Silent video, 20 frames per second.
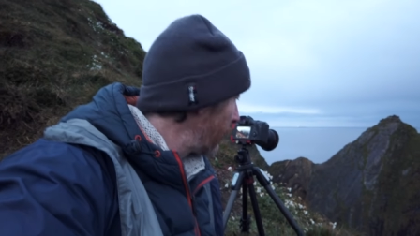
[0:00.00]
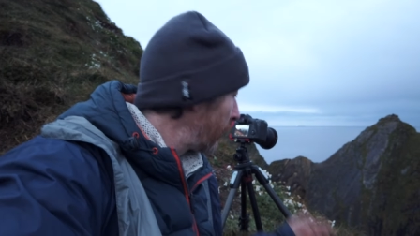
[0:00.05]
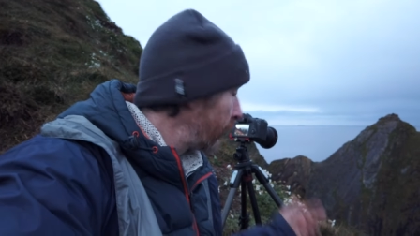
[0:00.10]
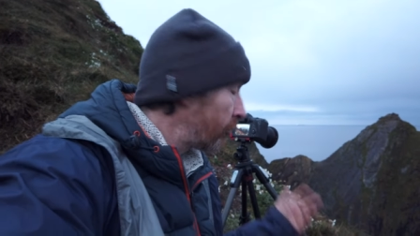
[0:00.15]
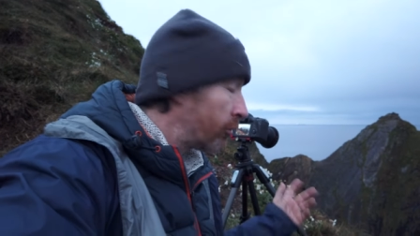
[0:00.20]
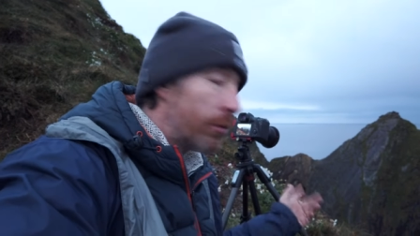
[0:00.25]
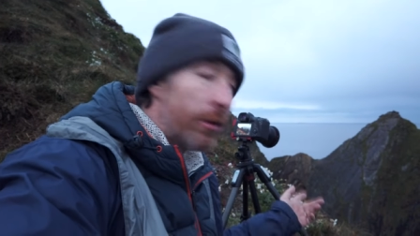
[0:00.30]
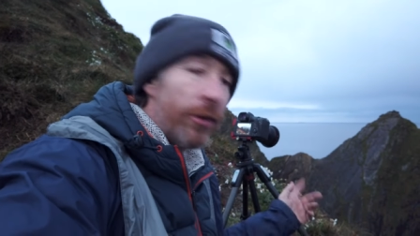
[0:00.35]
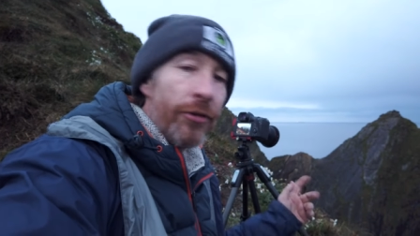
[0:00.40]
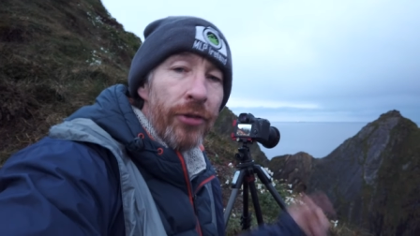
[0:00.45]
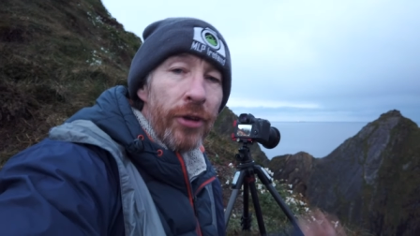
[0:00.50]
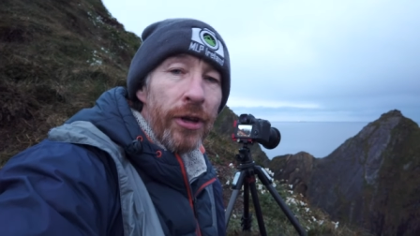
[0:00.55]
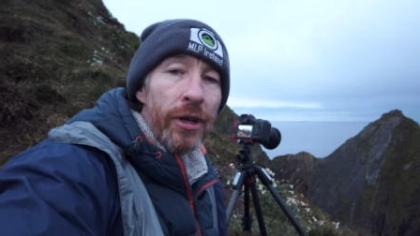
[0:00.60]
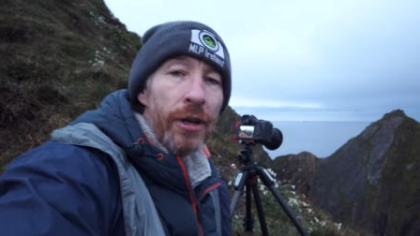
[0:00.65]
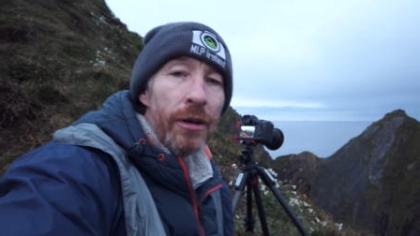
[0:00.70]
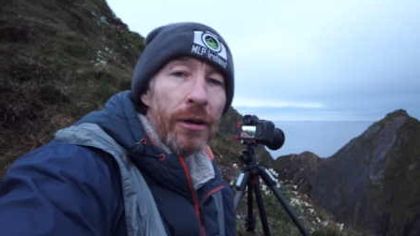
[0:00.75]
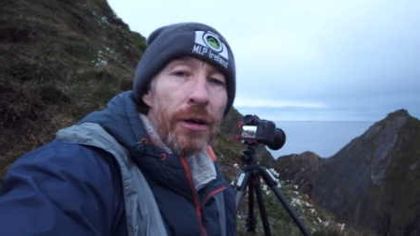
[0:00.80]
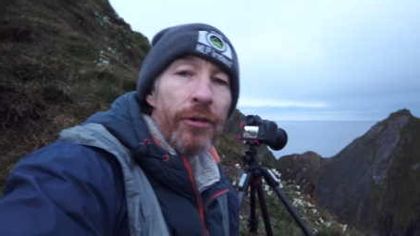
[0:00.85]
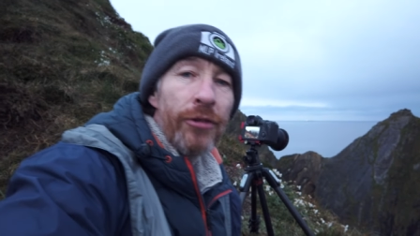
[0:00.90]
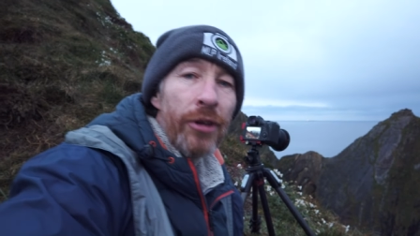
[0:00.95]
and as you would have
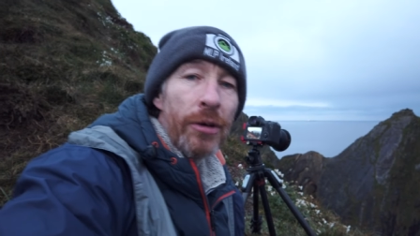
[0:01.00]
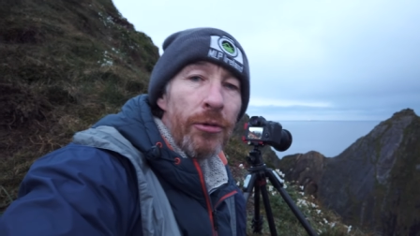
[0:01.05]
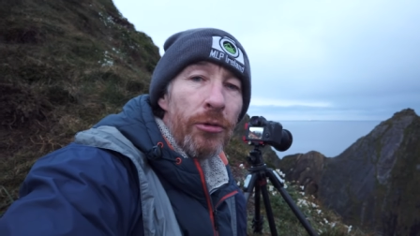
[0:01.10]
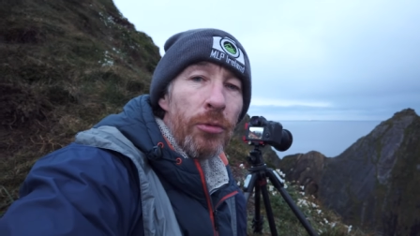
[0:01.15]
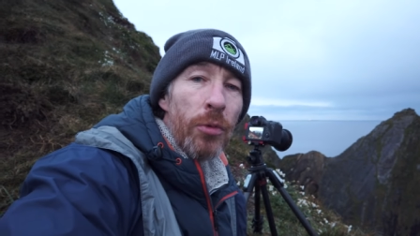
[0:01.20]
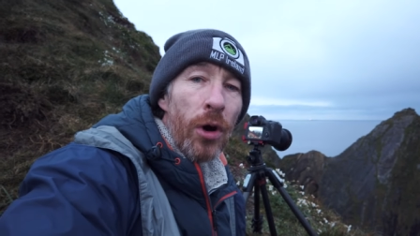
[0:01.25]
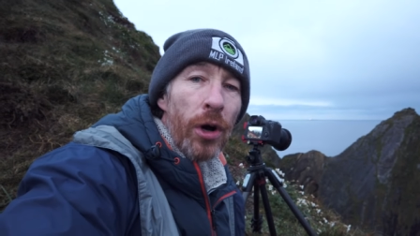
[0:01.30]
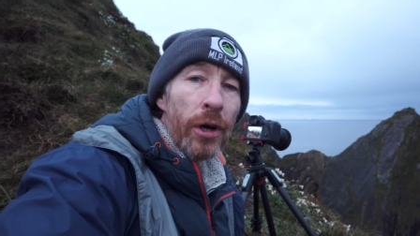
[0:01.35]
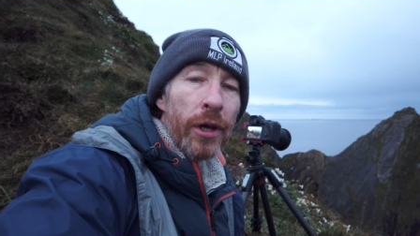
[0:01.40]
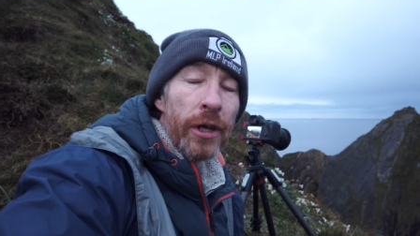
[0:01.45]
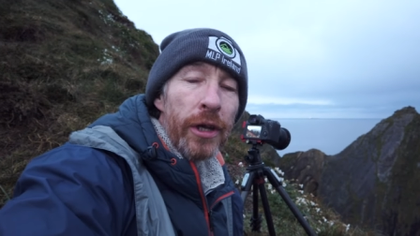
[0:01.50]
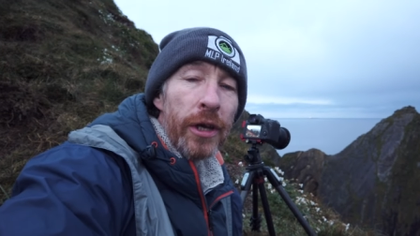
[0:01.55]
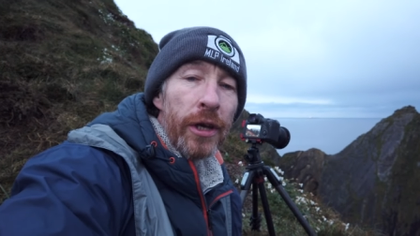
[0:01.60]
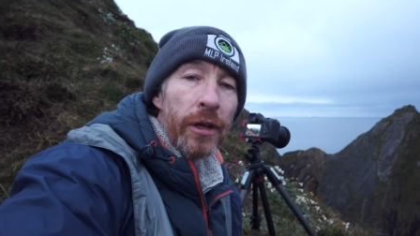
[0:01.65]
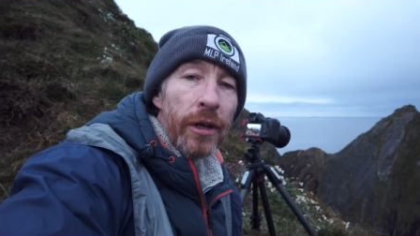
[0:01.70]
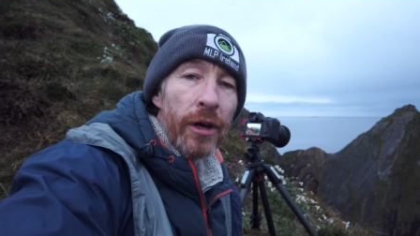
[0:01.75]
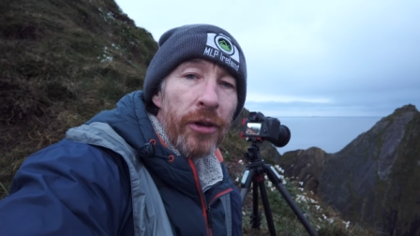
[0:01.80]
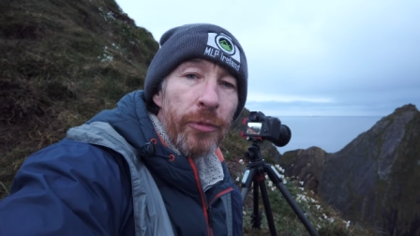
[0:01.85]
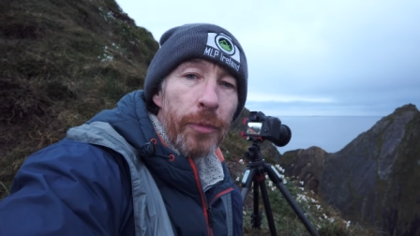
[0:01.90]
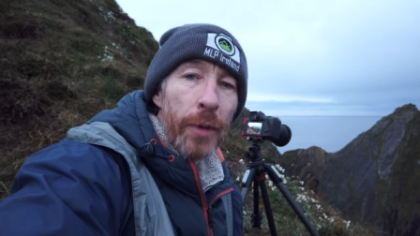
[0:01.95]
seen here as I was walking
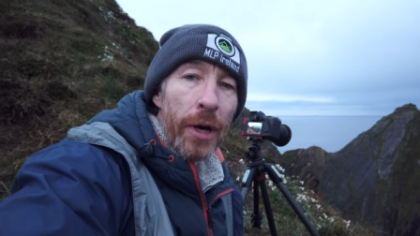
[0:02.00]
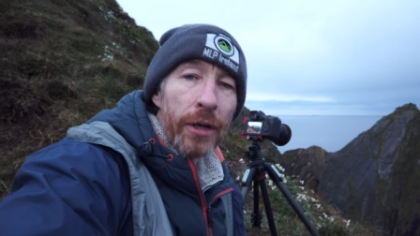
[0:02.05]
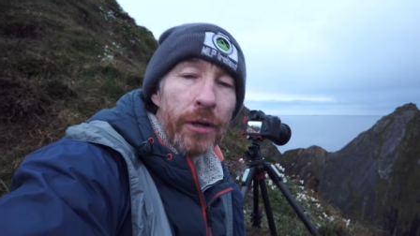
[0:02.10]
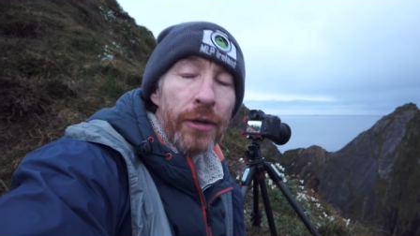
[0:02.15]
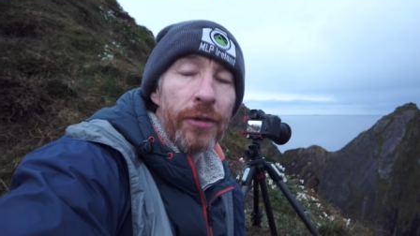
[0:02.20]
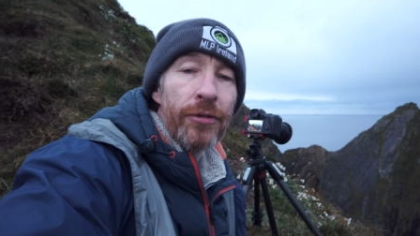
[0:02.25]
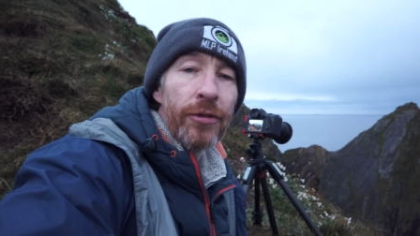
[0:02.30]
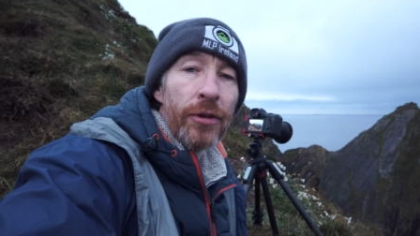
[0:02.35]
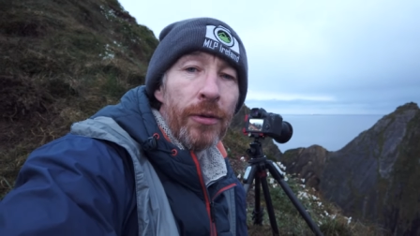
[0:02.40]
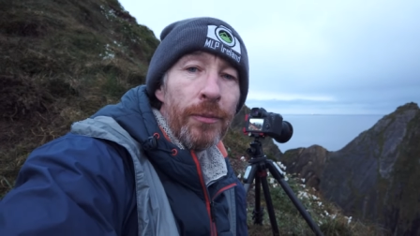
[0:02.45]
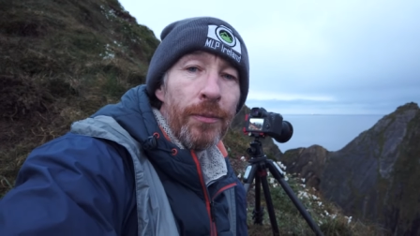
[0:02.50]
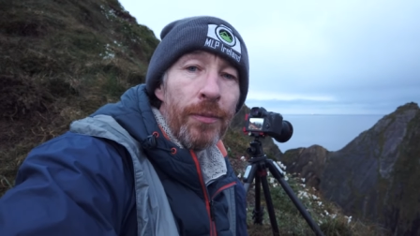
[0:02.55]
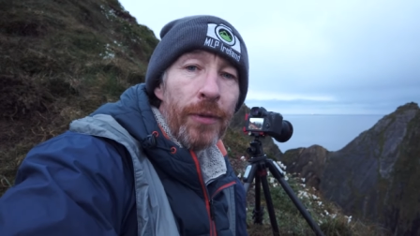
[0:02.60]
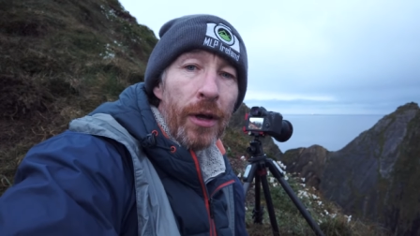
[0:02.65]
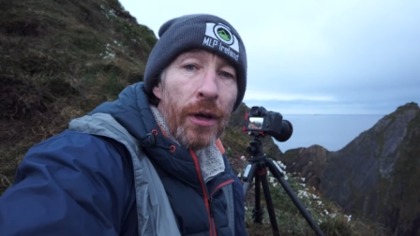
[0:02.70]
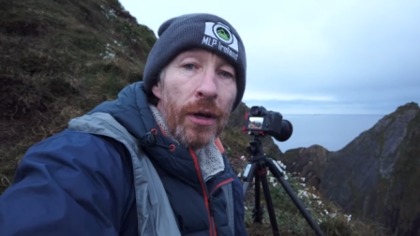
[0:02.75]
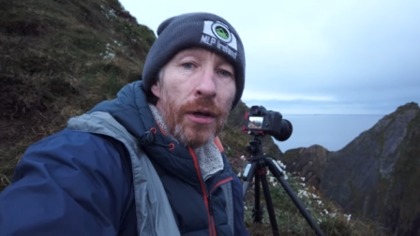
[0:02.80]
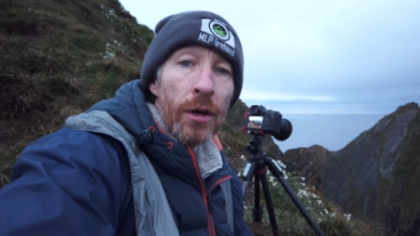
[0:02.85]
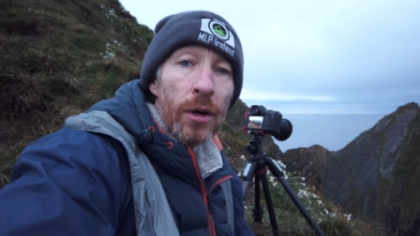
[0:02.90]
in, I spotted some